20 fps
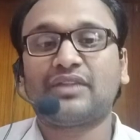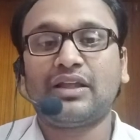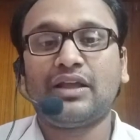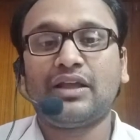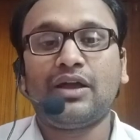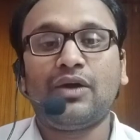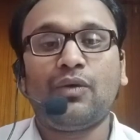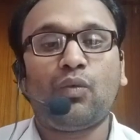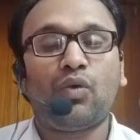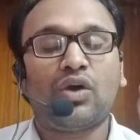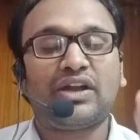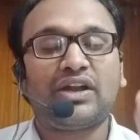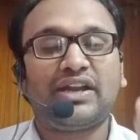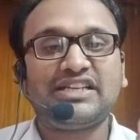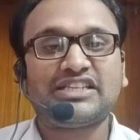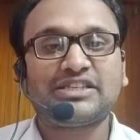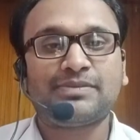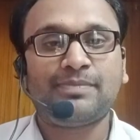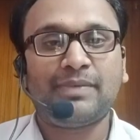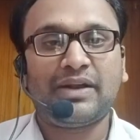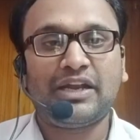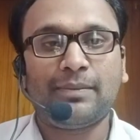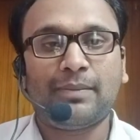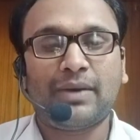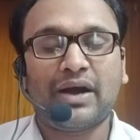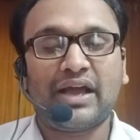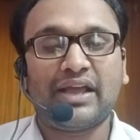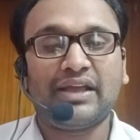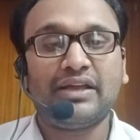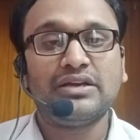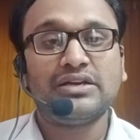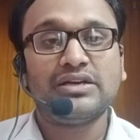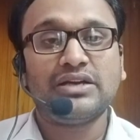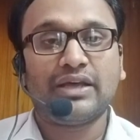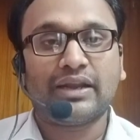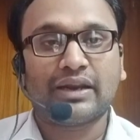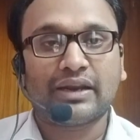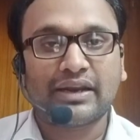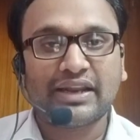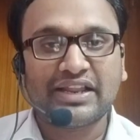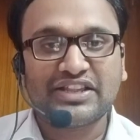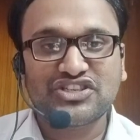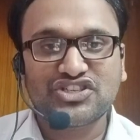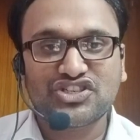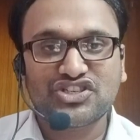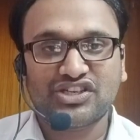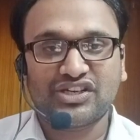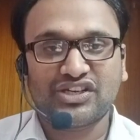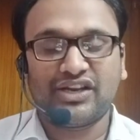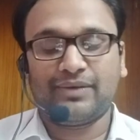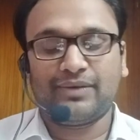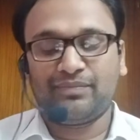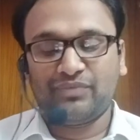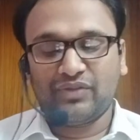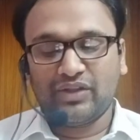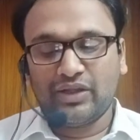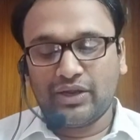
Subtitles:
What is meant by wretched?